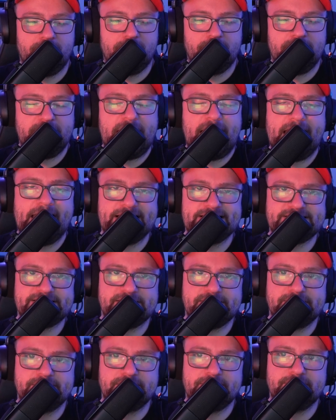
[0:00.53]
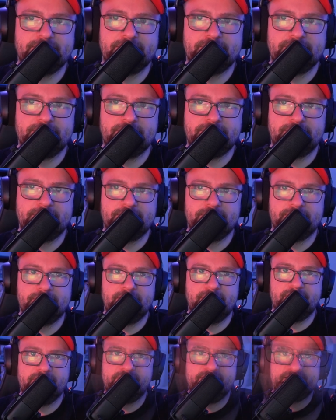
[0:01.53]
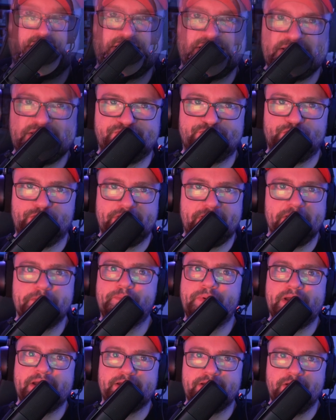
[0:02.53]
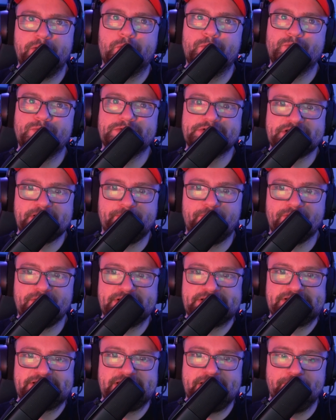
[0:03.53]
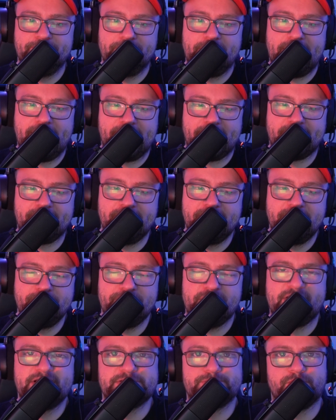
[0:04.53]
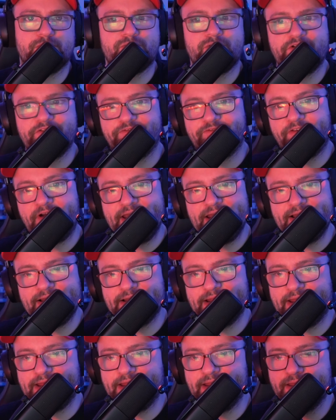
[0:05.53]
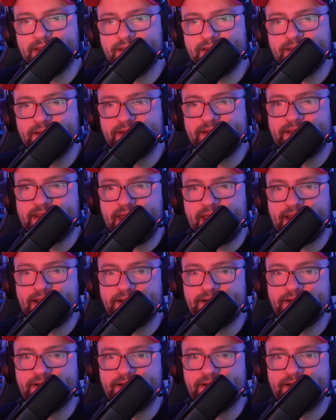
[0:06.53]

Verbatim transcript: Guys, this is freaking big news about the Steam Deck, because we're going to finally get